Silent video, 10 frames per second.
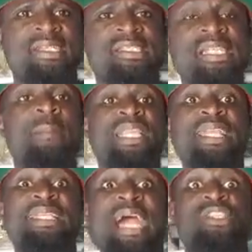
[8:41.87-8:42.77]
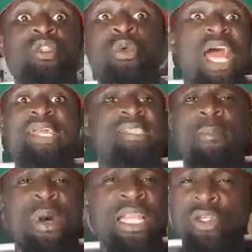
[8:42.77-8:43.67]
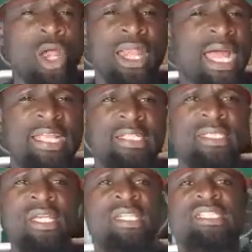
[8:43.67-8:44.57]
Something that you like, somebody don't like it.